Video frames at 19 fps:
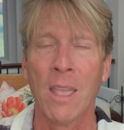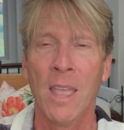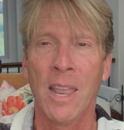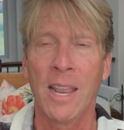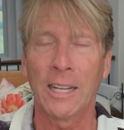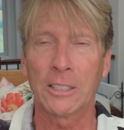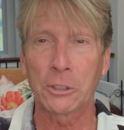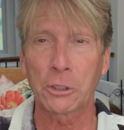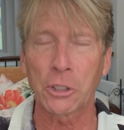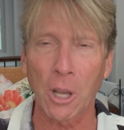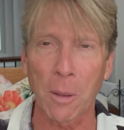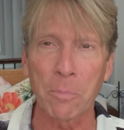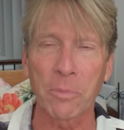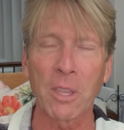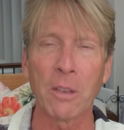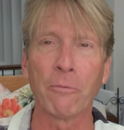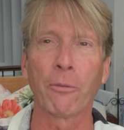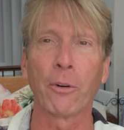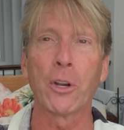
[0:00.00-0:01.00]
It's
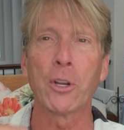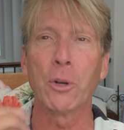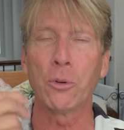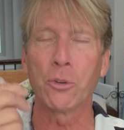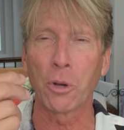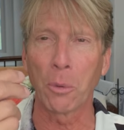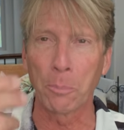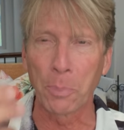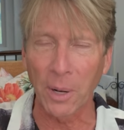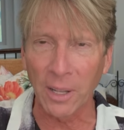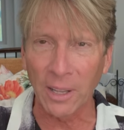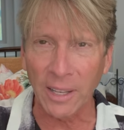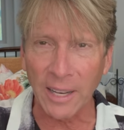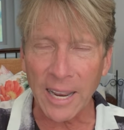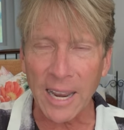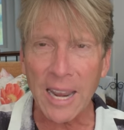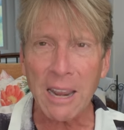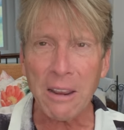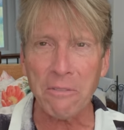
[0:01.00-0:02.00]
something for you to
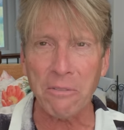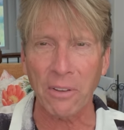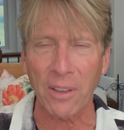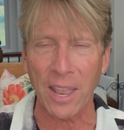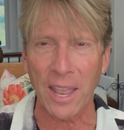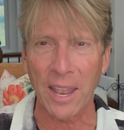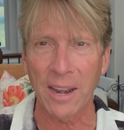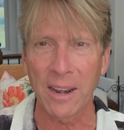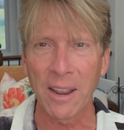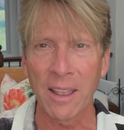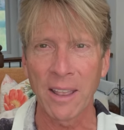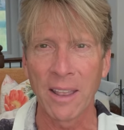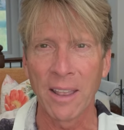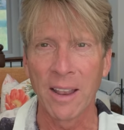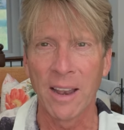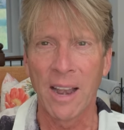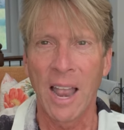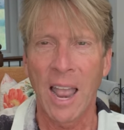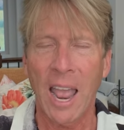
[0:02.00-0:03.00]
believe in,
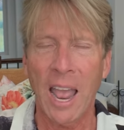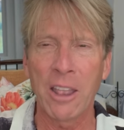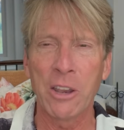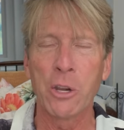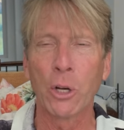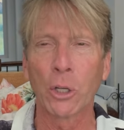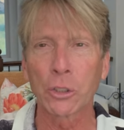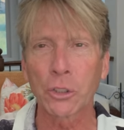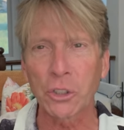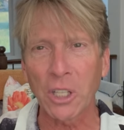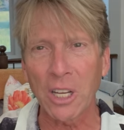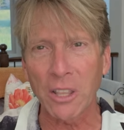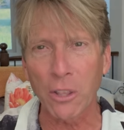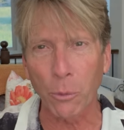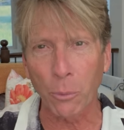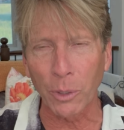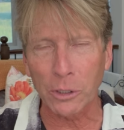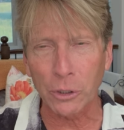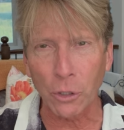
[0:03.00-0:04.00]
and you'll see the
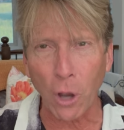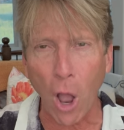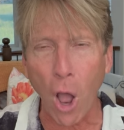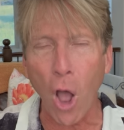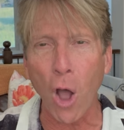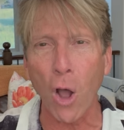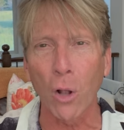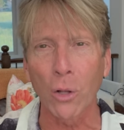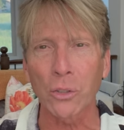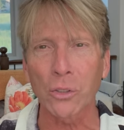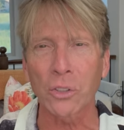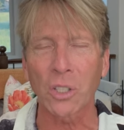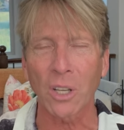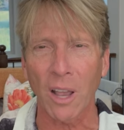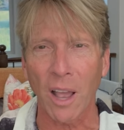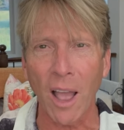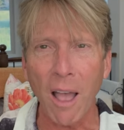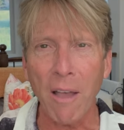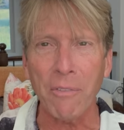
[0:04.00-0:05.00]
results
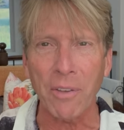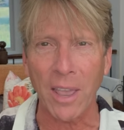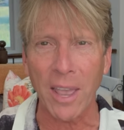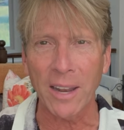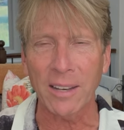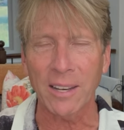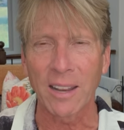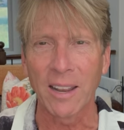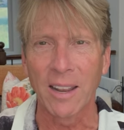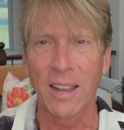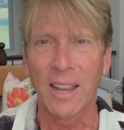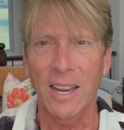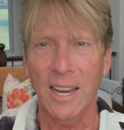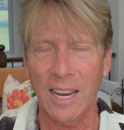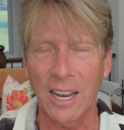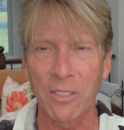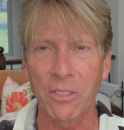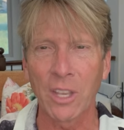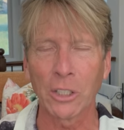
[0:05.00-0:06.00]
of it
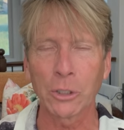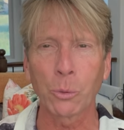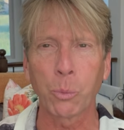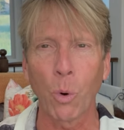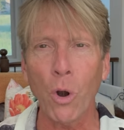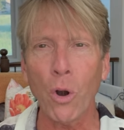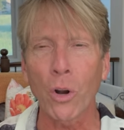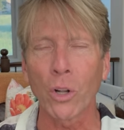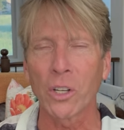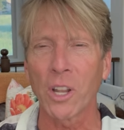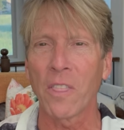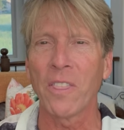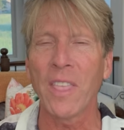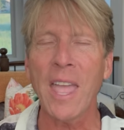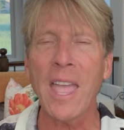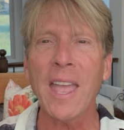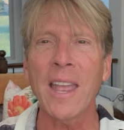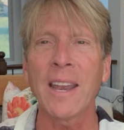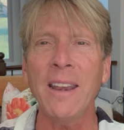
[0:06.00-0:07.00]
in this world. And
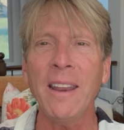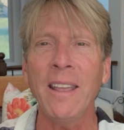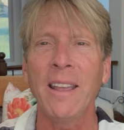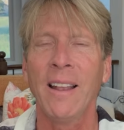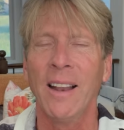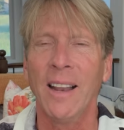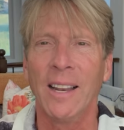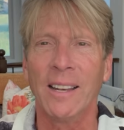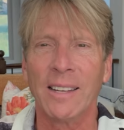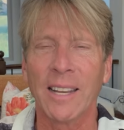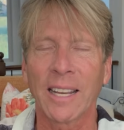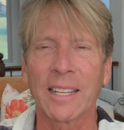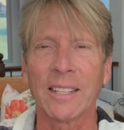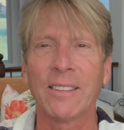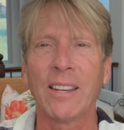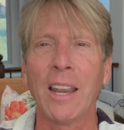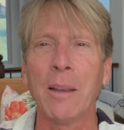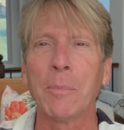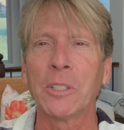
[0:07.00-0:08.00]
then
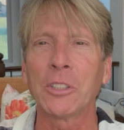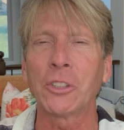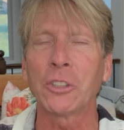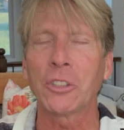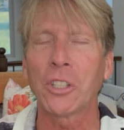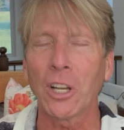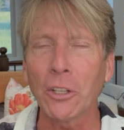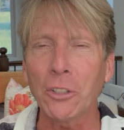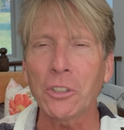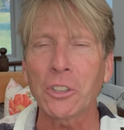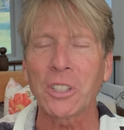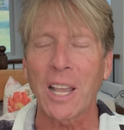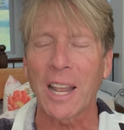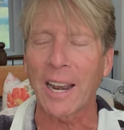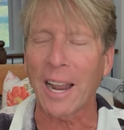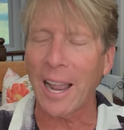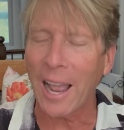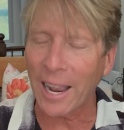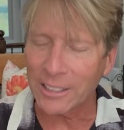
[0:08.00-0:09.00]
Nicodemus still said,
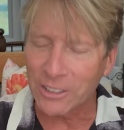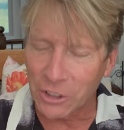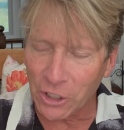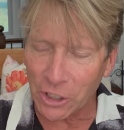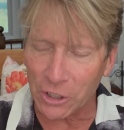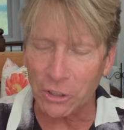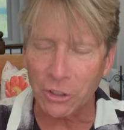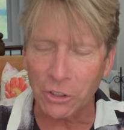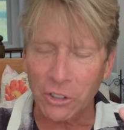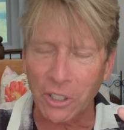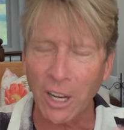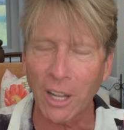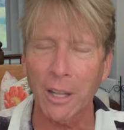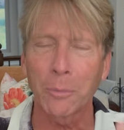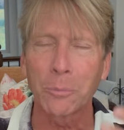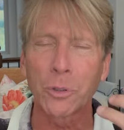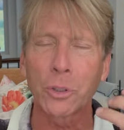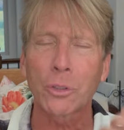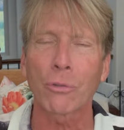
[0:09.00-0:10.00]
I, I, just still
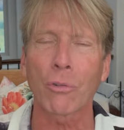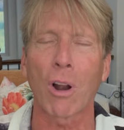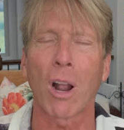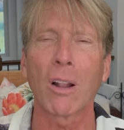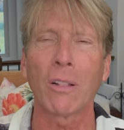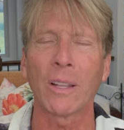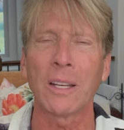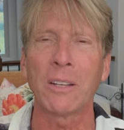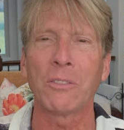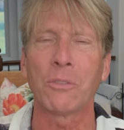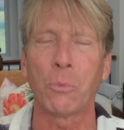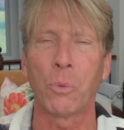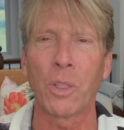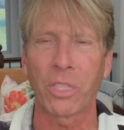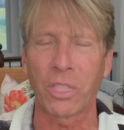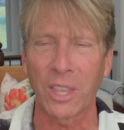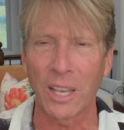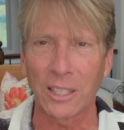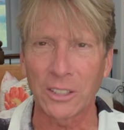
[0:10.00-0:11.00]
am struggling
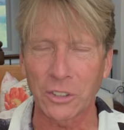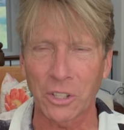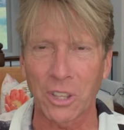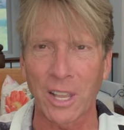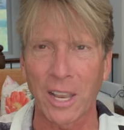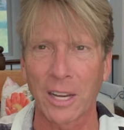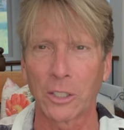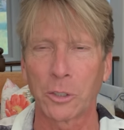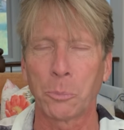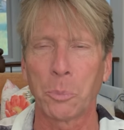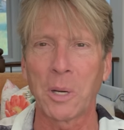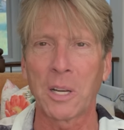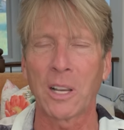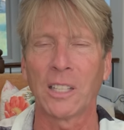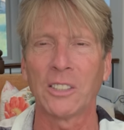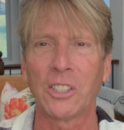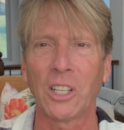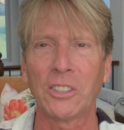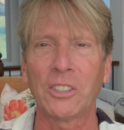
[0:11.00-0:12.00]
with these things
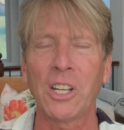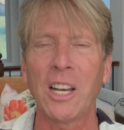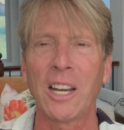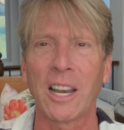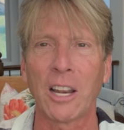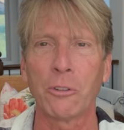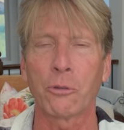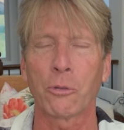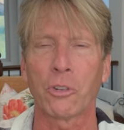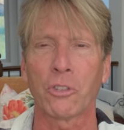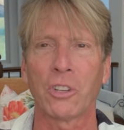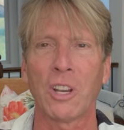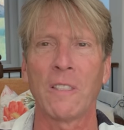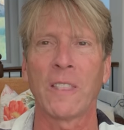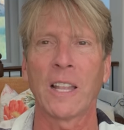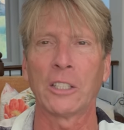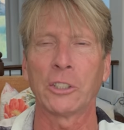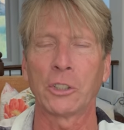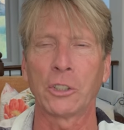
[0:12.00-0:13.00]
because isn't it interesting
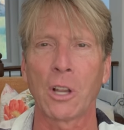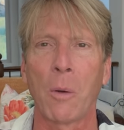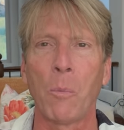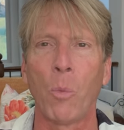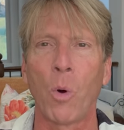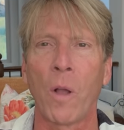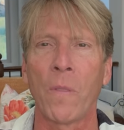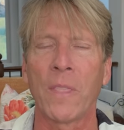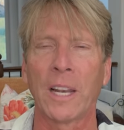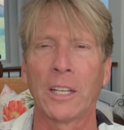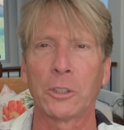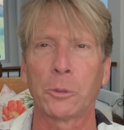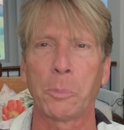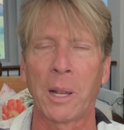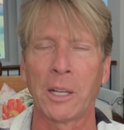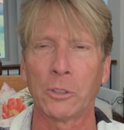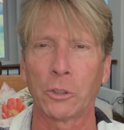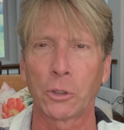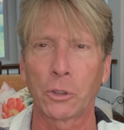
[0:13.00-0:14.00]
that someone that
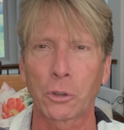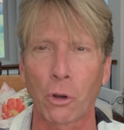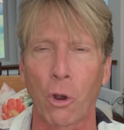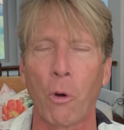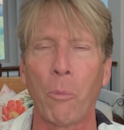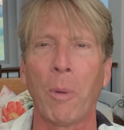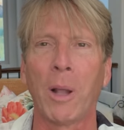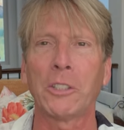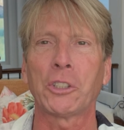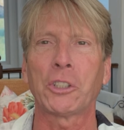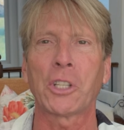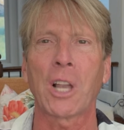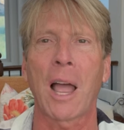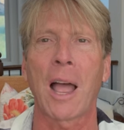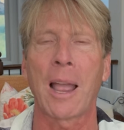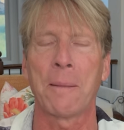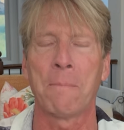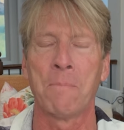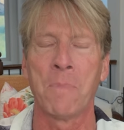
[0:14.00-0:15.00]
spent so much
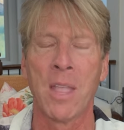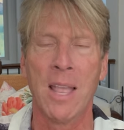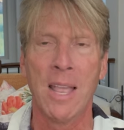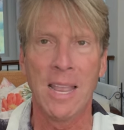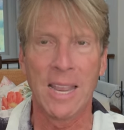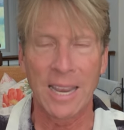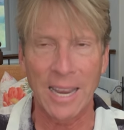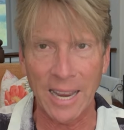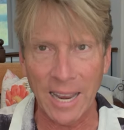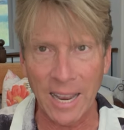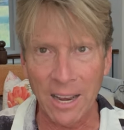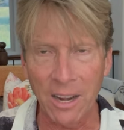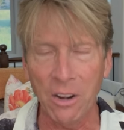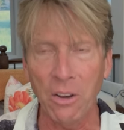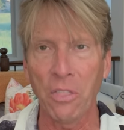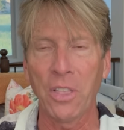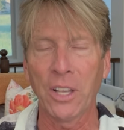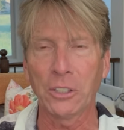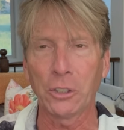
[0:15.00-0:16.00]
time
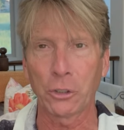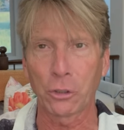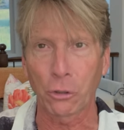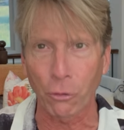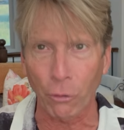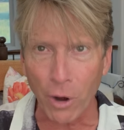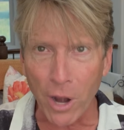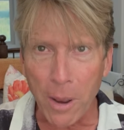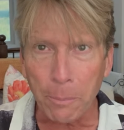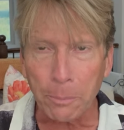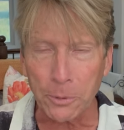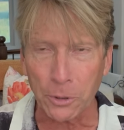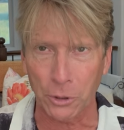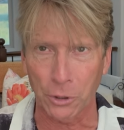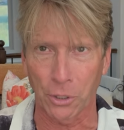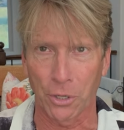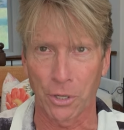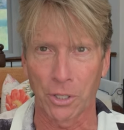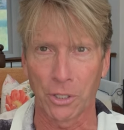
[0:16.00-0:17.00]
in the
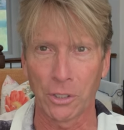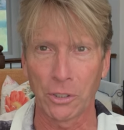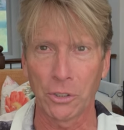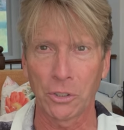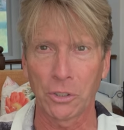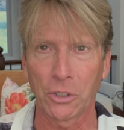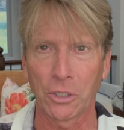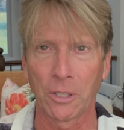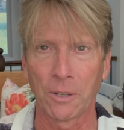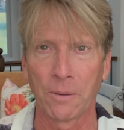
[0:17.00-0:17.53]
scriptures